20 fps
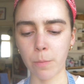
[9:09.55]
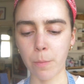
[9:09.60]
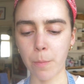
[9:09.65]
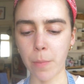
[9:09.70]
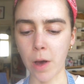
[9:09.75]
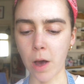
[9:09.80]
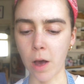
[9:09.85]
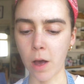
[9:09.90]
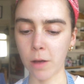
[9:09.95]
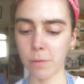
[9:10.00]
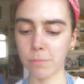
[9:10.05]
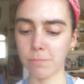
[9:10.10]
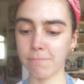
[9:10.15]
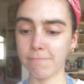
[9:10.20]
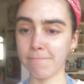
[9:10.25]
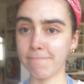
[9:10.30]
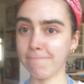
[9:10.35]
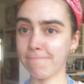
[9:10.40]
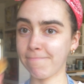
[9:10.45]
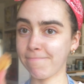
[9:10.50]
But
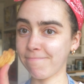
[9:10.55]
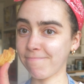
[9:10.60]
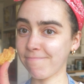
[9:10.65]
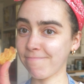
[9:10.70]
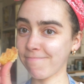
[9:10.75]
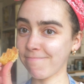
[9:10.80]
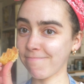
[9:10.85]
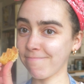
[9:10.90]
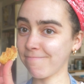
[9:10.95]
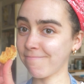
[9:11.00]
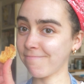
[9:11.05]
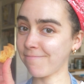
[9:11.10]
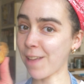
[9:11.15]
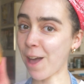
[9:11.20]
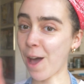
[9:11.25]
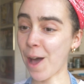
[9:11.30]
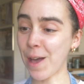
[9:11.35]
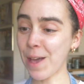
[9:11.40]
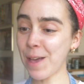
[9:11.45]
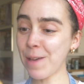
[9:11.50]

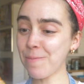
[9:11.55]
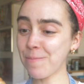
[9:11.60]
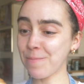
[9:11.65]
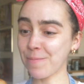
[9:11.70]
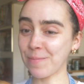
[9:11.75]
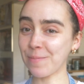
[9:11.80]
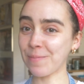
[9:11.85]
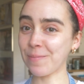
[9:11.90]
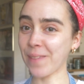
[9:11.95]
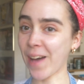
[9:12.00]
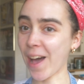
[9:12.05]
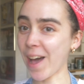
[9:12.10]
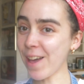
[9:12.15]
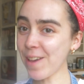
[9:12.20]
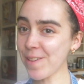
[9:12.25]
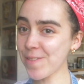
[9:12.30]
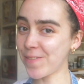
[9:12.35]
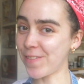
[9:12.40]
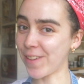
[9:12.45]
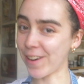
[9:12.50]
I am
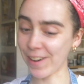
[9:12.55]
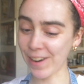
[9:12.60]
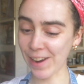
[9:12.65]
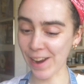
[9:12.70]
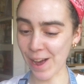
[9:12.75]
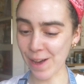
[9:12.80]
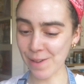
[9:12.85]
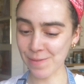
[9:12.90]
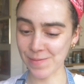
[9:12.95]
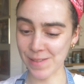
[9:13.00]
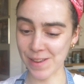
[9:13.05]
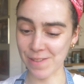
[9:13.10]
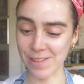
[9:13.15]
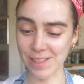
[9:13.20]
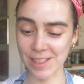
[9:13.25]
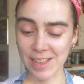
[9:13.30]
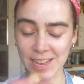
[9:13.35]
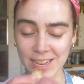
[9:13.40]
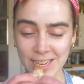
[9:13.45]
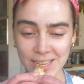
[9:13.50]
very happy
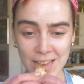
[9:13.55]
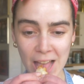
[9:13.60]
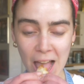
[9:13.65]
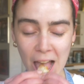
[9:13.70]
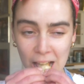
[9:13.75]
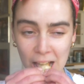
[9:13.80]
with this.